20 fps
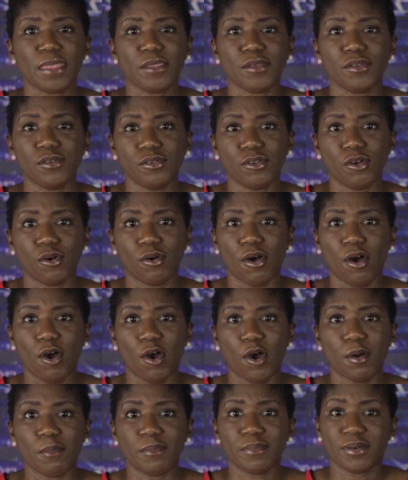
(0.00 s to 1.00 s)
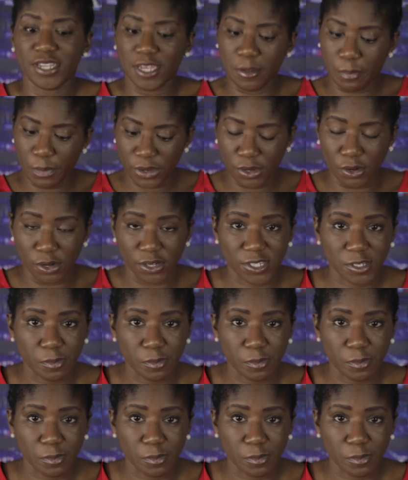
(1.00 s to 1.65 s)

you know, keeping your